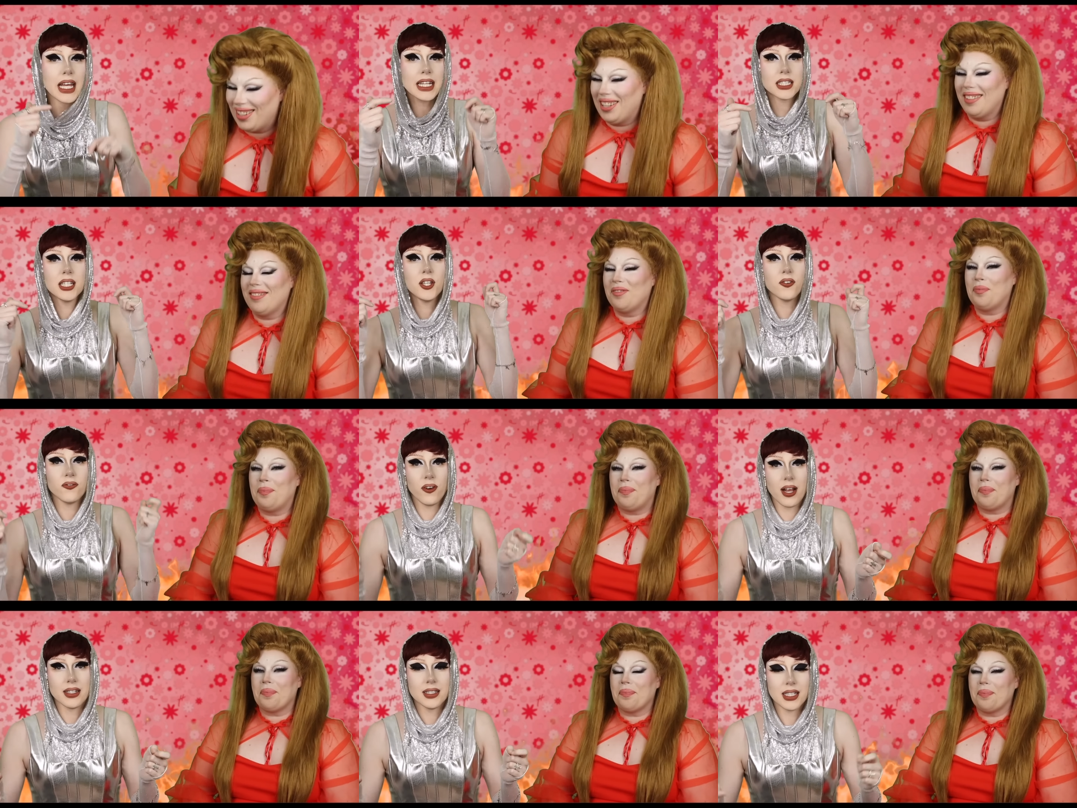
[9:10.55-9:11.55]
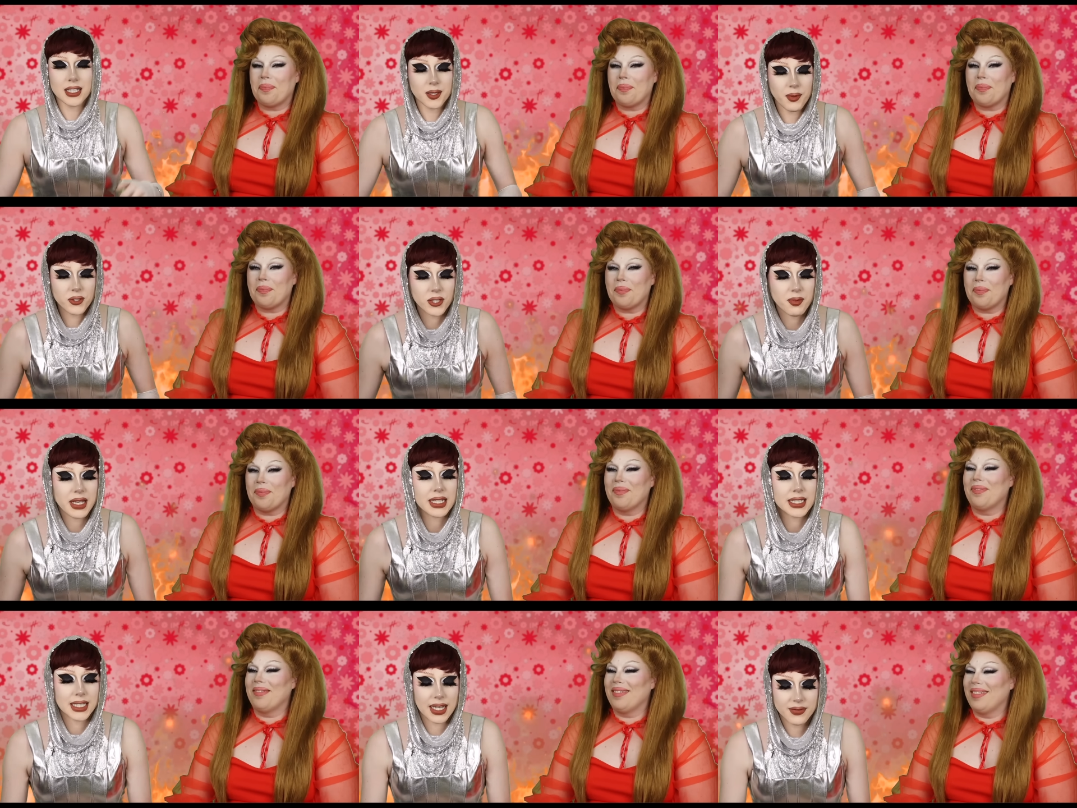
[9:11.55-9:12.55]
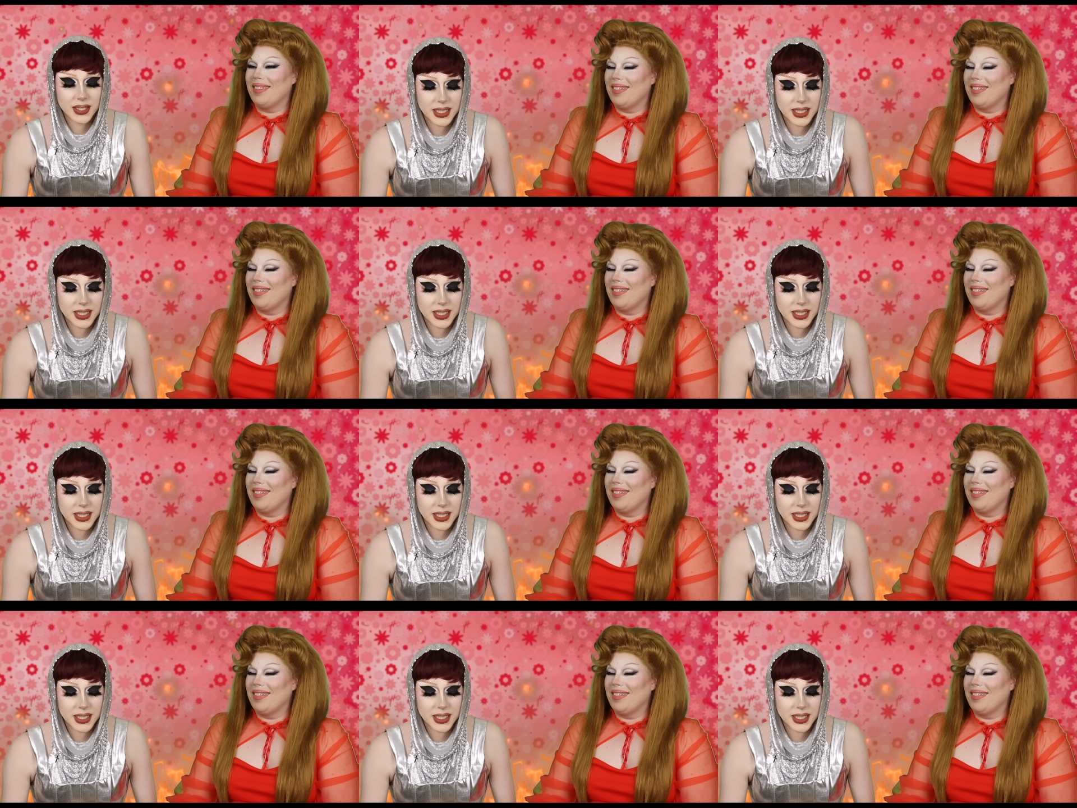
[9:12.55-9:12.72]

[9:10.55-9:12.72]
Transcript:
Speaker 1: texting your friends is supposed to be a safe